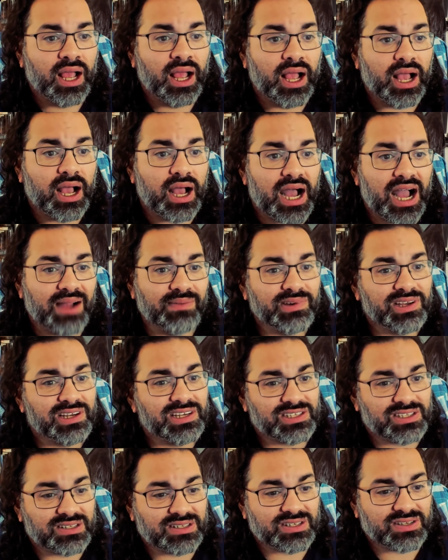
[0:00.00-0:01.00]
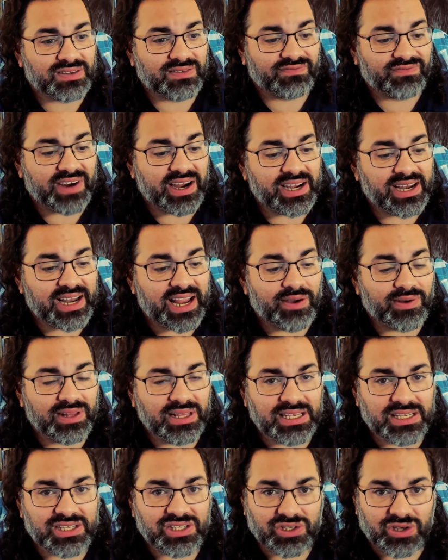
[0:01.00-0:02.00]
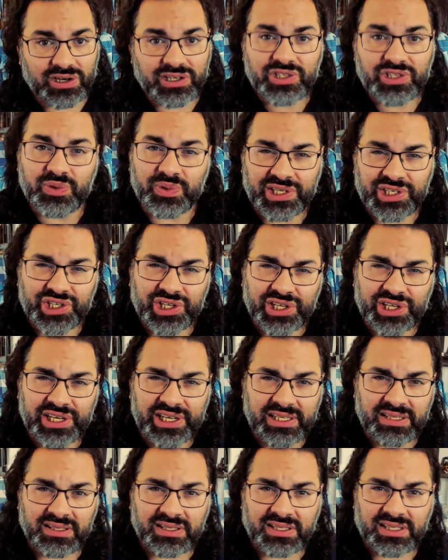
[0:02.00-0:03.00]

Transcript: I'm gonna right now at least start to initially